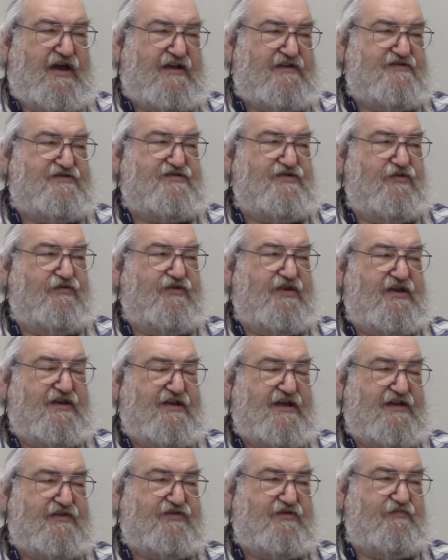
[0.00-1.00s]
and so they
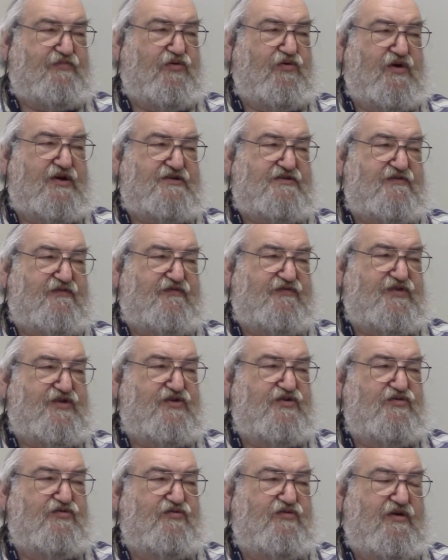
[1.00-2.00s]
get the point of
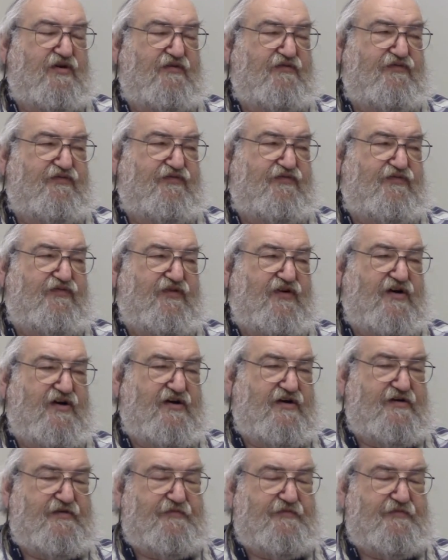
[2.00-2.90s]
view of